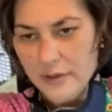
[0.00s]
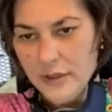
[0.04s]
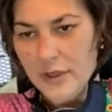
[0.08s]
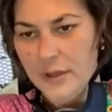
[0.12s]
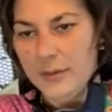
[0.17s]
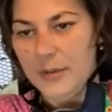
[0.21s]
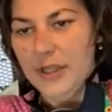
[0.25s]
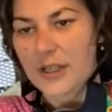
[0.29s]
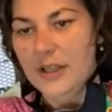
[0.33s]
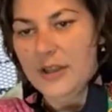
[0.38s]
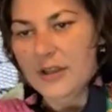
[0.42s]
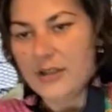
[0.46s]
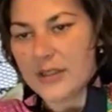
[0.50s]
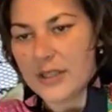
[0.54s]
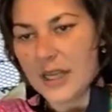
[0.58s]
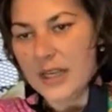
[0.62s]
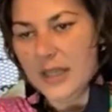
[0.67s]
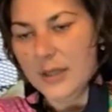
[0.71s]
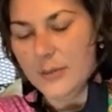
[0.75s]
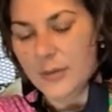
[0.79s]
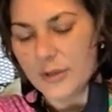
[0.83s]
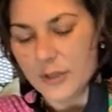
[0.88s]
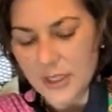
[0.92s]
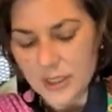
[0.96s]
Nobody knows
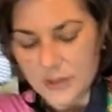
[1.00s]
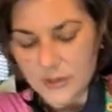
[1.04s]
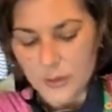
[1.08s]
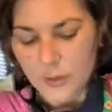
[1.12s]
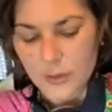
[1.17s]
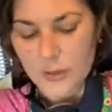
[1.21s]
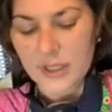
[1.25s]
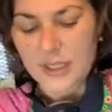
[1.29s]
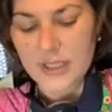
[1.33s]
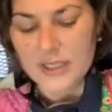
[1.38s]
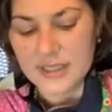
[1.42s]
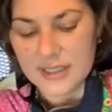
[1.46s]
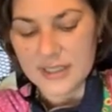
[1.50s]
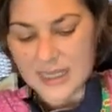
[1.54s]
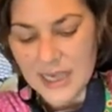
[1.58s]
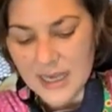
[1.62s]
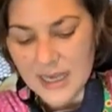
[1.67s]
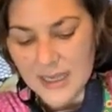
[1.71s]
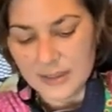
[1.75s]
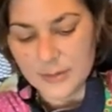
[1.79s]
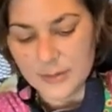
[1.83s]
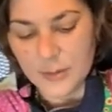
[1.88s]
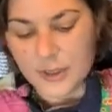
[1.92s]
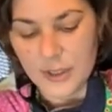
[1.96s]
anybody at all, and it's
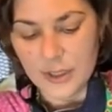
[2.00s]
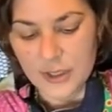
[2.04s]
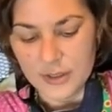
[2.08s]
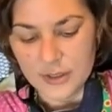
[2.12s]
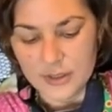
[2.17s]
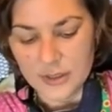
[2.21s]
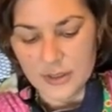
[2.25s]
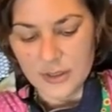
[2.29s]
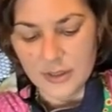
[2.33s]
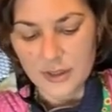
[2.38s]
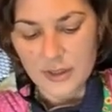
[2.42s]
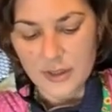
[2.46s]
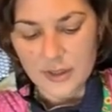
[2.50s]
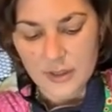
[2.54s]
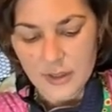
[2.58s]
sad because